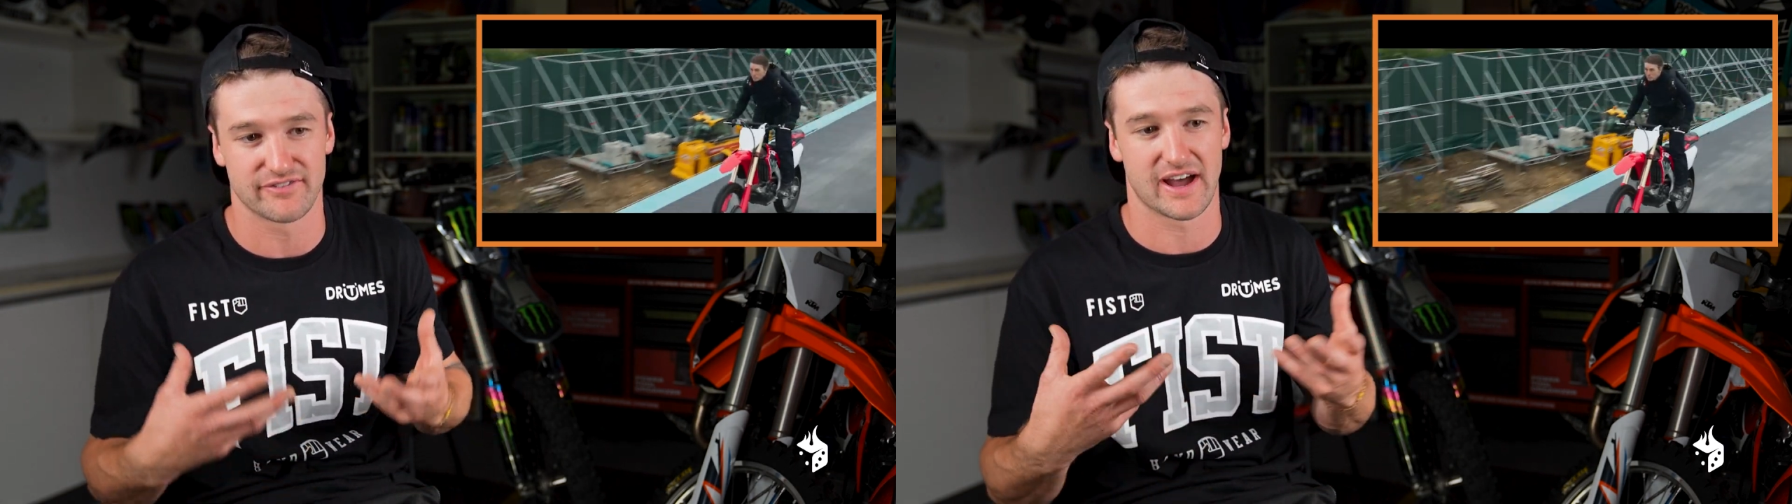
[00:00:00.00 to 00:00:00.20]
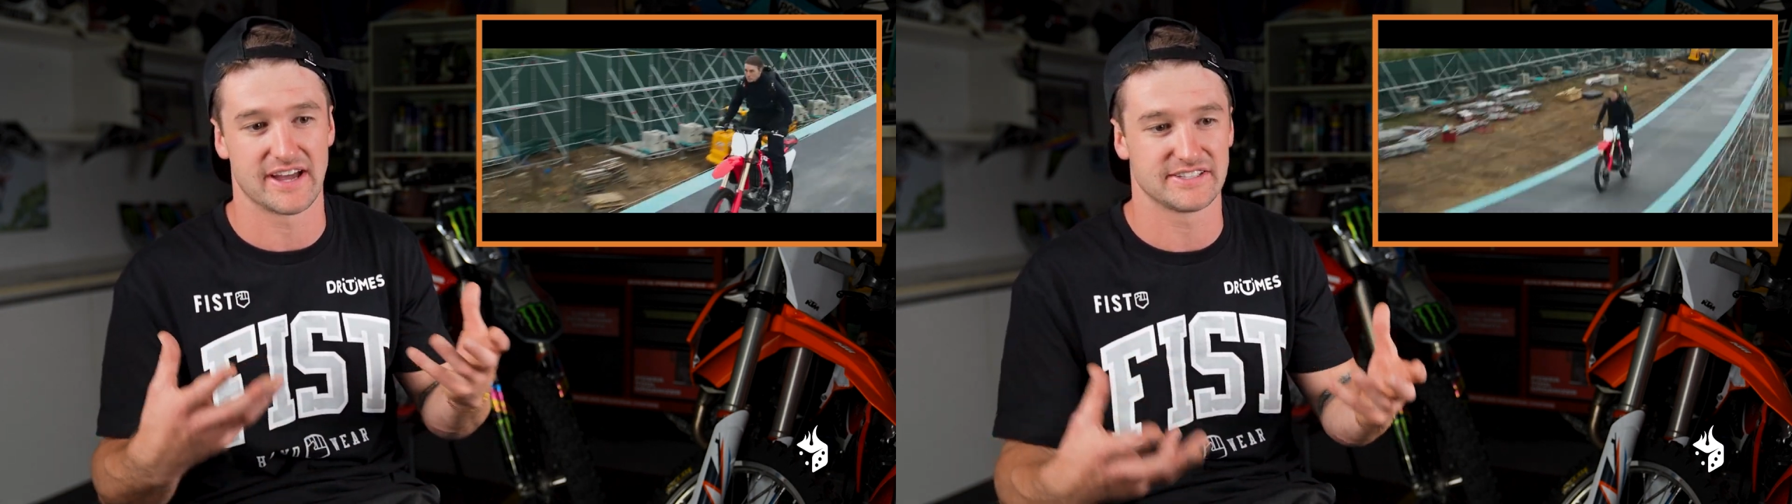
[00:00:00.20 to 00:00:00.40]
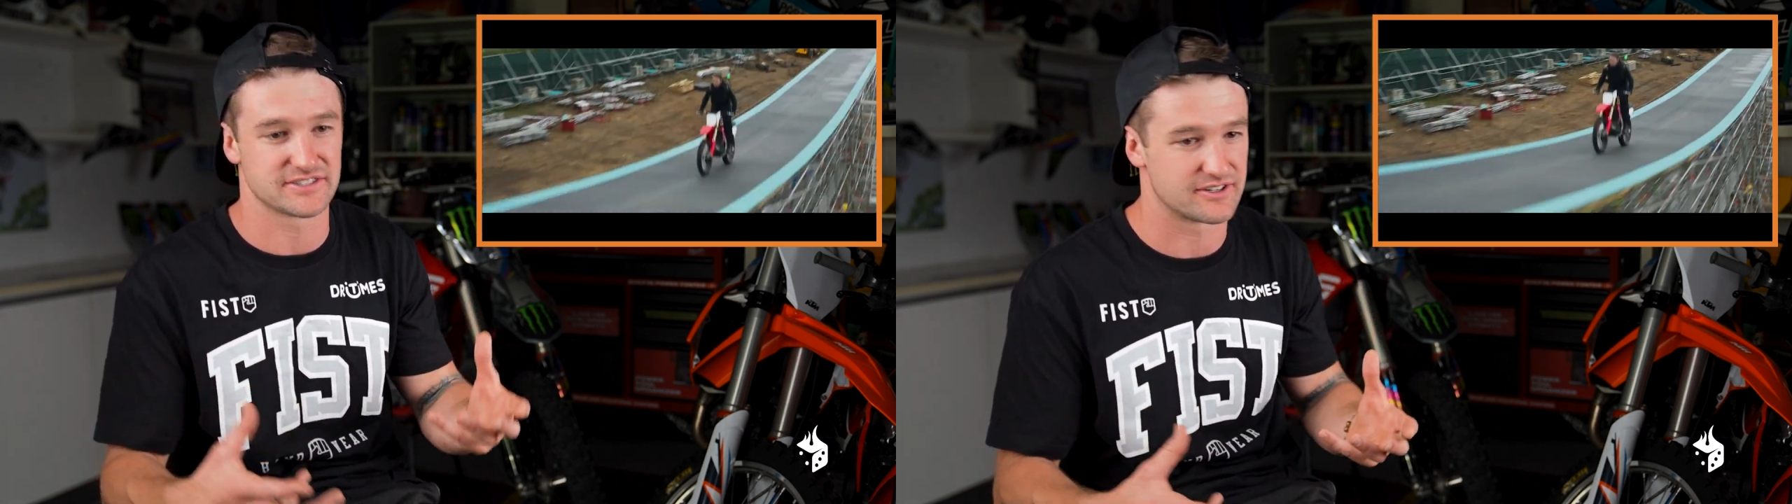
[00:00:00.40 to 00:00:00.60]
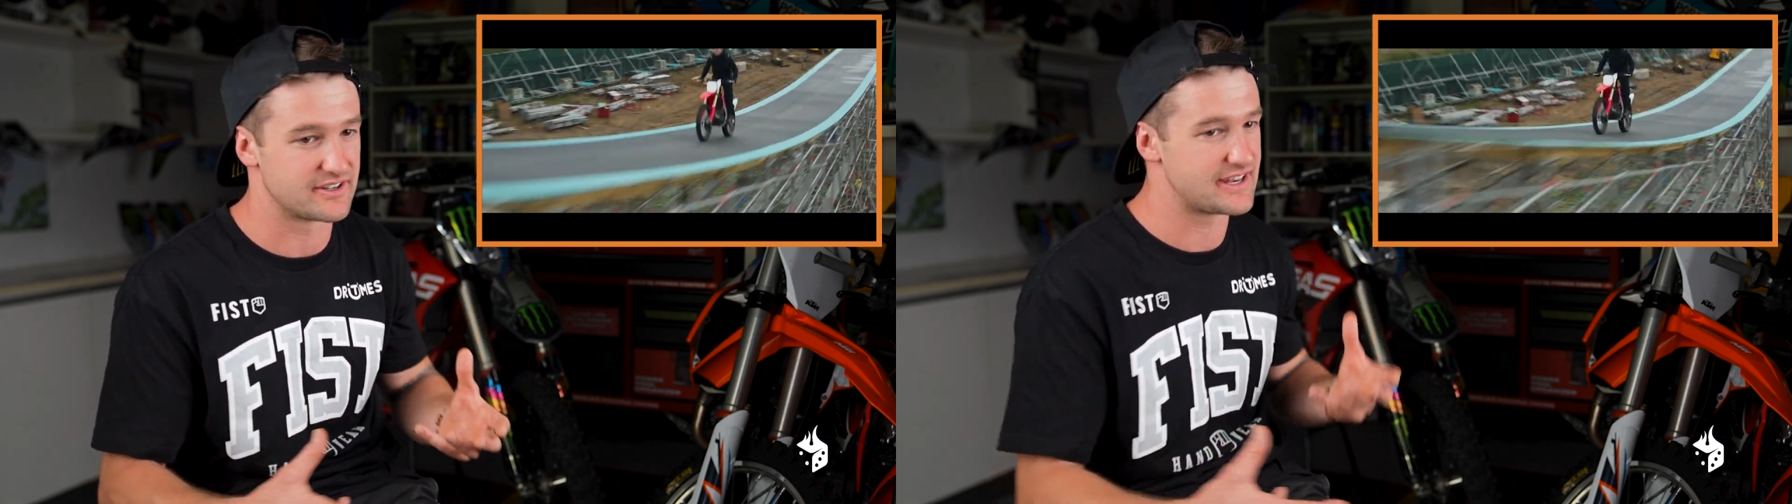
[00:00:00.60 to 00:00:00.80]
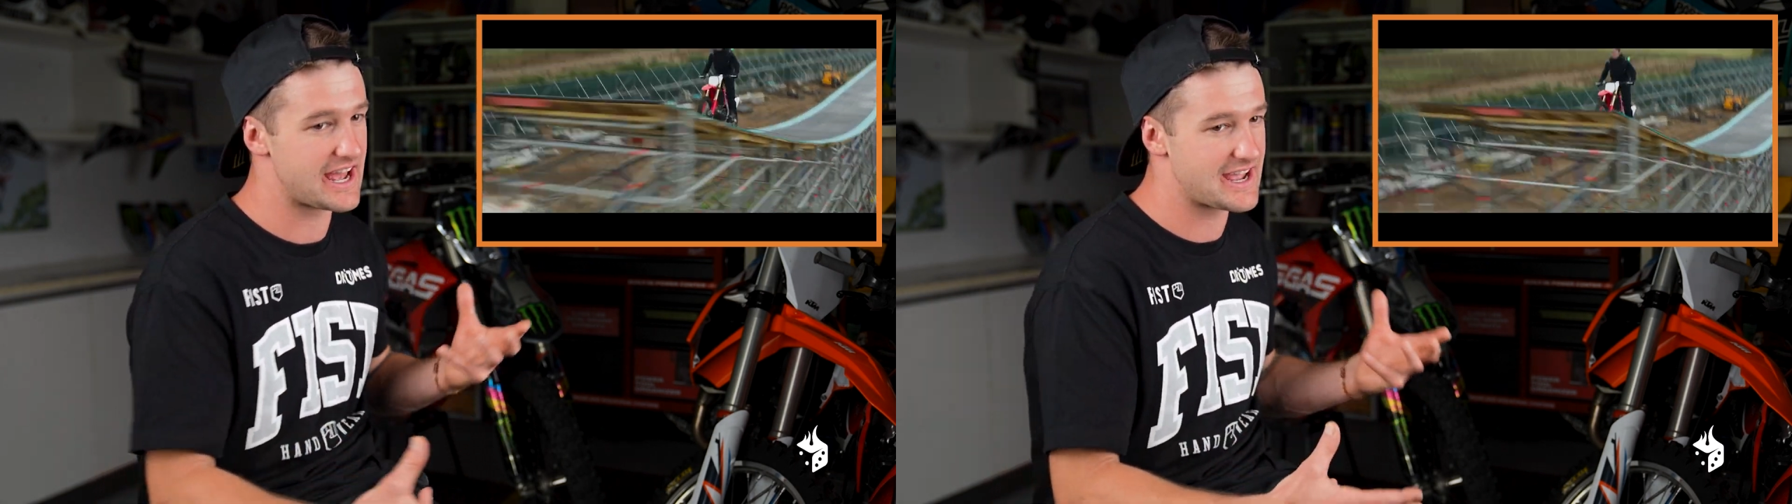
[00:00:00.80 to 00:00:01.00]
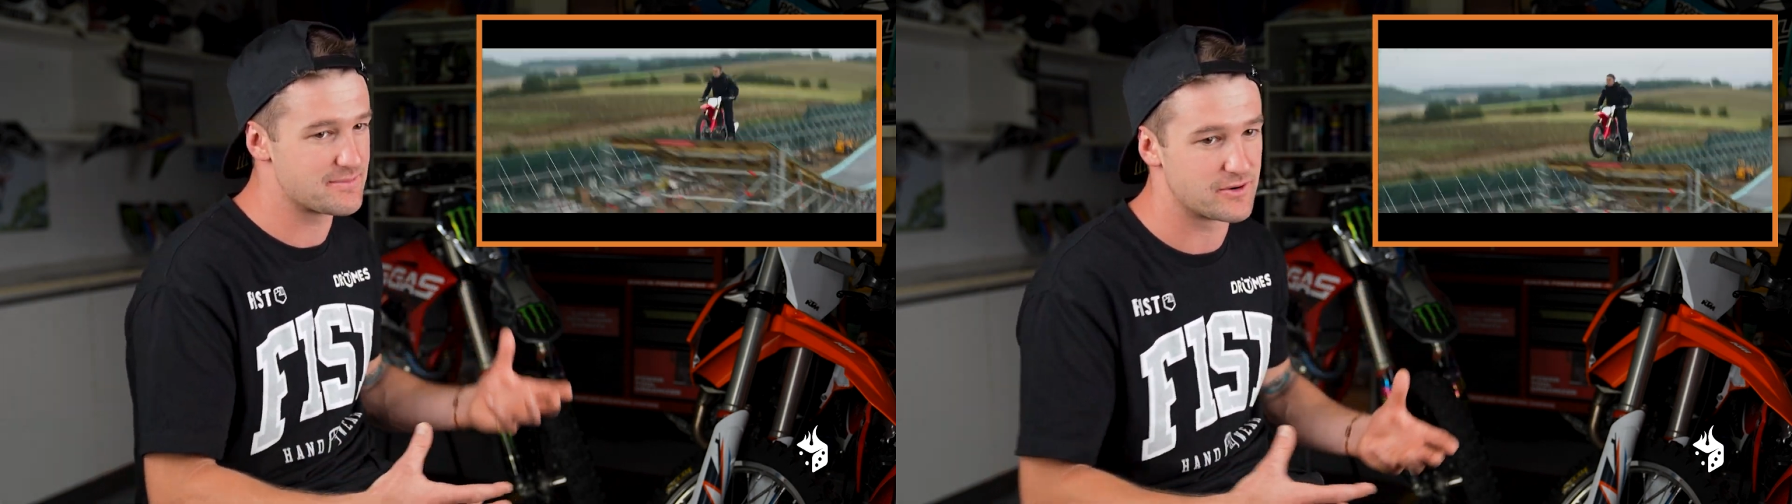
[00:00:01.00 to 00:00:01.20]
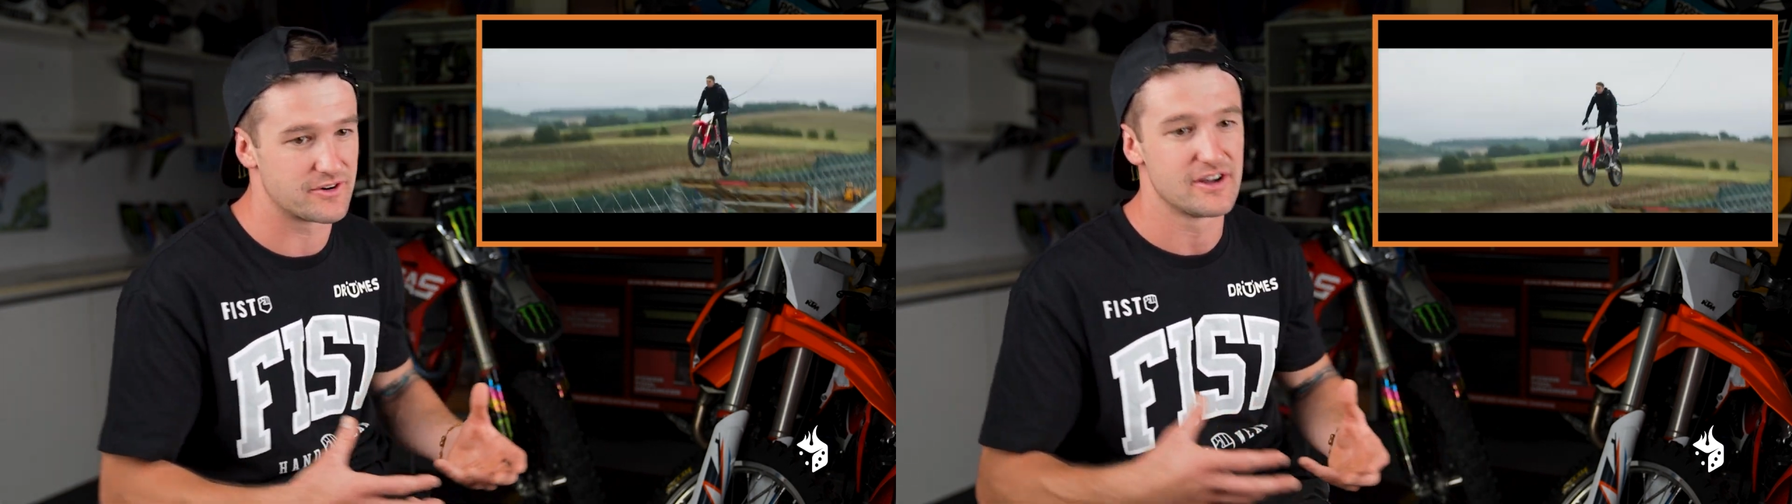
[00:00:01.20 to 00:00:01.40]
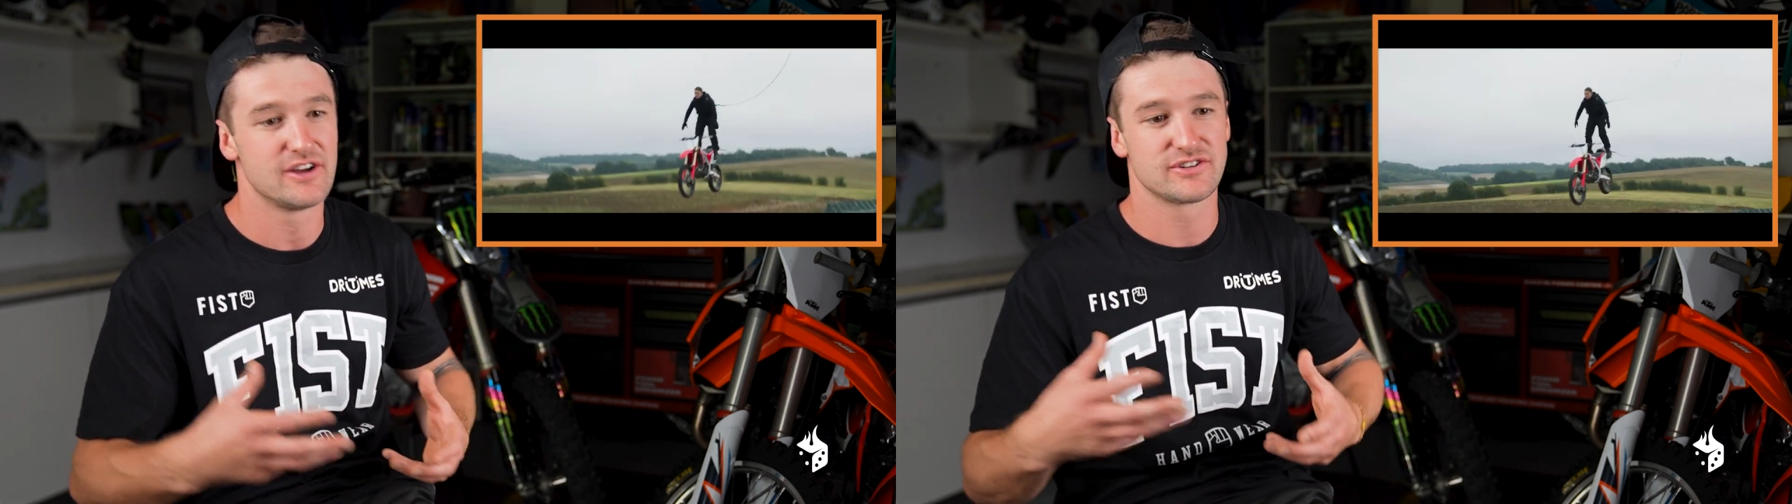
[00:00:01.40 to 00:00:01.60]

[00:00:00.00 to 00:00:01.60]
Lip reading: face or a name or